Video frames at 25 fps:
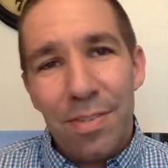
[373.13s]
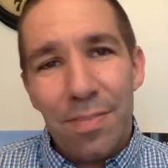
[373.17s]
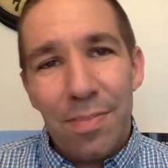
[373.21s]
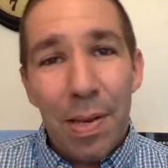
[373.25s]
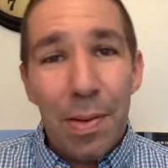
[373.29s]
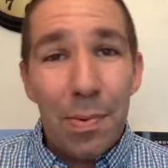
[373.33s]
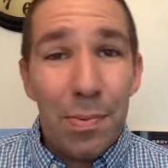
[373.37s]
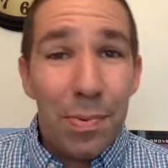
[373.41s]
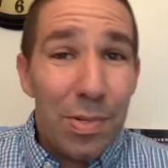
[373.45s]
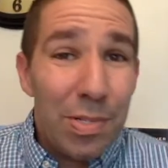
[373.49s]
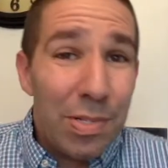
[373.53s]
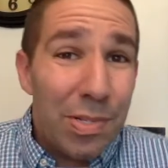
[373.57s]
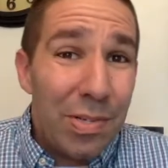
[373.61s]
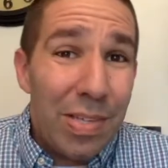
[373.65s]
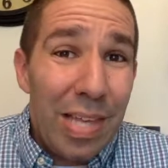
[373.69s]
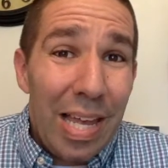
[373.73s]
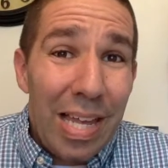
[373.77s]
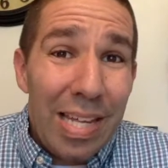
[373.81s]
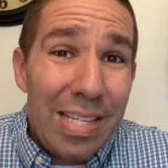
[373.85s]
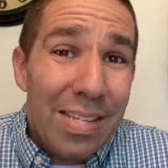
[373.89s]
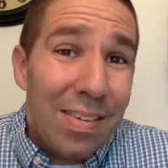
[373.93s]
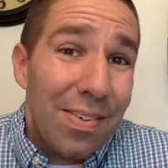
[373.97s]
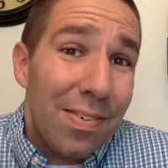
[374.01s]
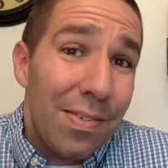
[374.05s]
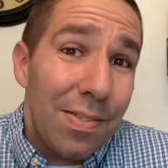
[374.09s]
Maybe we'll do
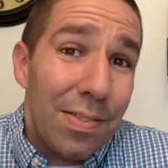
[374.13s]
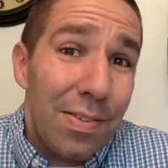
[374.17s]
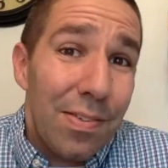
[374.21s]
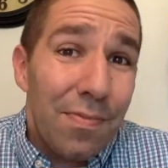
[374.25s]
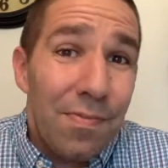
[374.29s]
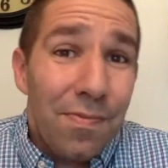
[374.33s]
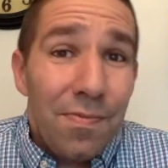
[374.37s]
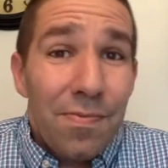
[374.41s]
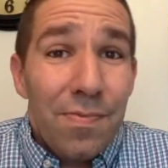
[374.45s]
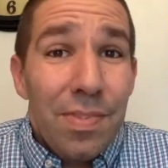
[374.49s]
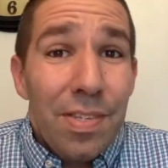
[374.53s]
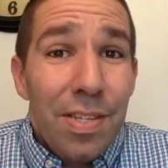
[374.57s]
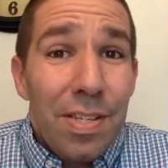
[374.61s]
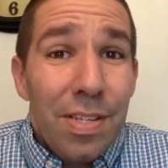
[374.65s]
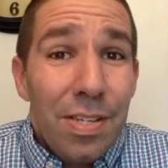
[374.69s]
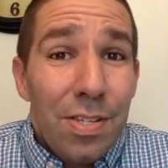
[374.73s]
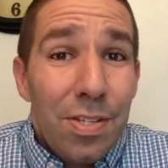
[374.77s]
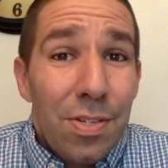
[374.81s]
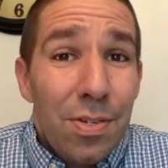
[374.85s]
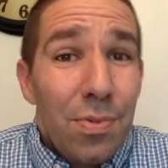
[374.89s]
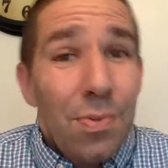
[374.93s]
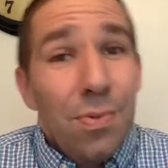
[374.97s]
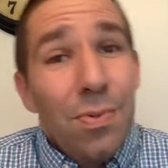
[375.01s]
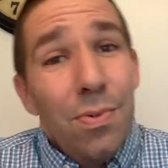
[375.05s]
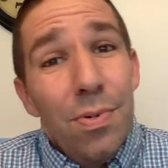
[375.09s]
that during the
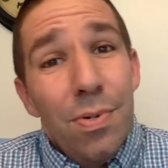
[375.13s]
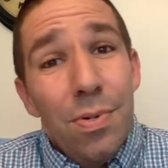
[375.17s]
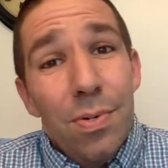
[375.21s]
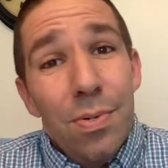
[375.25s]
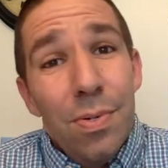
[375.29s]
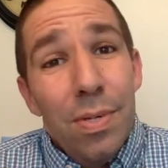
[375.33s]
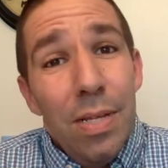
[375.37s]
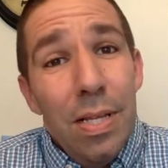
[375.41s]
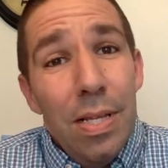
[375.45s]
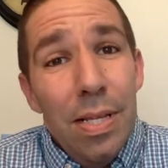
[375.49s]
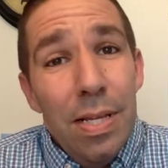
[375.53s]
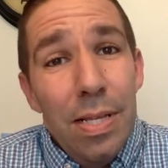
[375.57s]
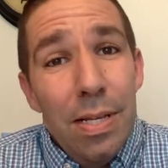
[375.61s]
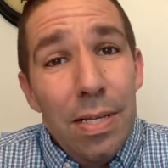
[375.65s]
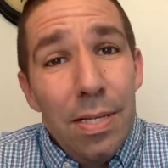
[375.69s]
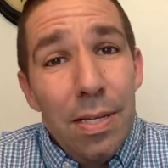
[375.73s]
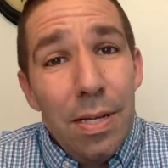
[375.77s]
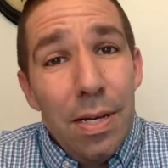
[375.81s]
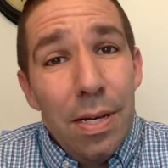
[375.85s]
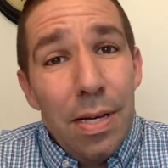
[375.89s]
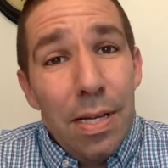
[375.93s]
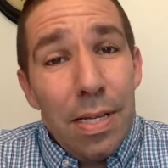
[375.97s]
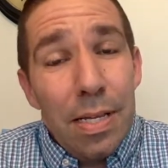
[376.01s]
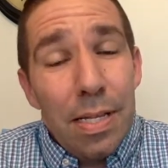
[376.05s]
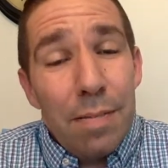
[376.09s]
school
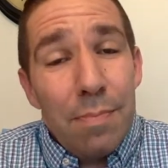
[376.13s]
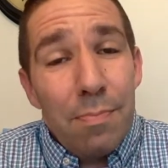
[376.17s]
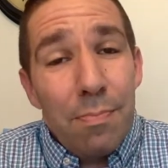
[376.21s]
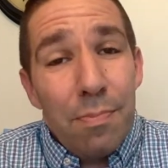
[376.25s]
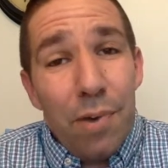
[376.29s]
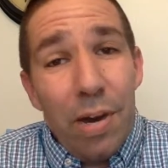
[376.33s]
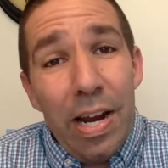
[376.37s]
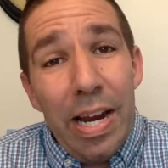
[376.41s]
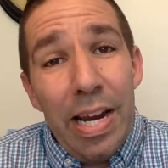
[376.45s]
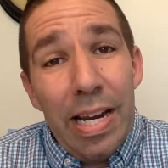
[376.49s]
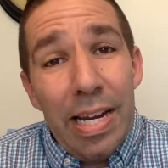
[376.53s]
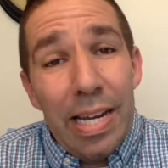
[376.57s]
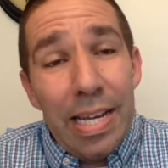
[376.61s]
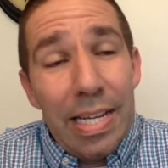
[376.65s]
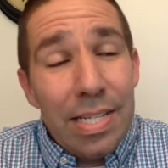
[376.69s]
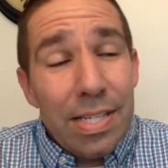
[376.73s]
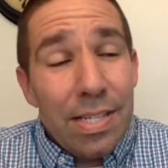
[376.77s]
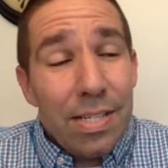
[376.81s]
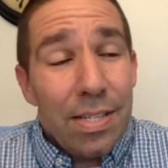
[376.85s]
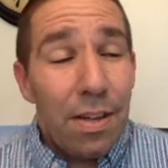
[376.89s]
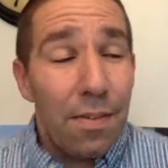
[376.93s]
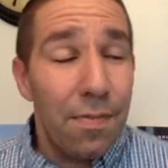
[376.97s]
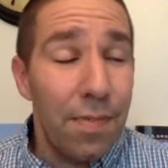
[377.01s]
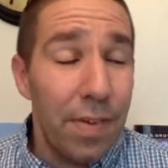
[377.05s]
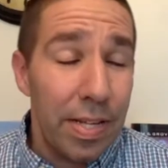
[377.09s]
break and
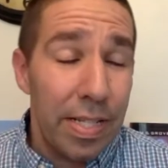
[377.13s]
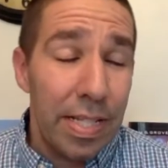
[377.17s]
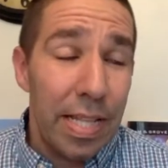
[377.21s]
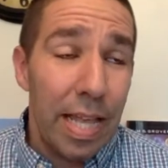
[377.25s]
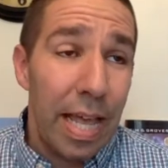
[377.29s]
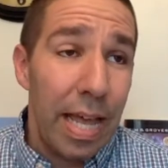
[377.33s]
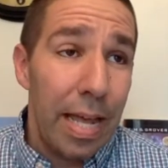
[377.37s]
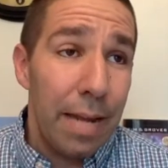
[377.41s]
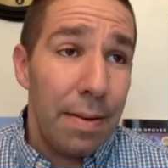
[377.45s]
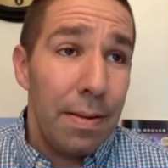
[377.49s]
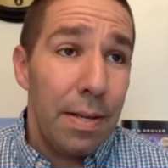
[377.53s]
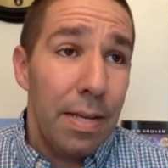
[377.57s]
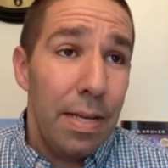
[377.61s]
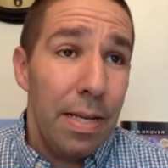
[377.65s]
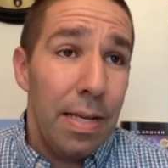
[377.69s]
stuff like that.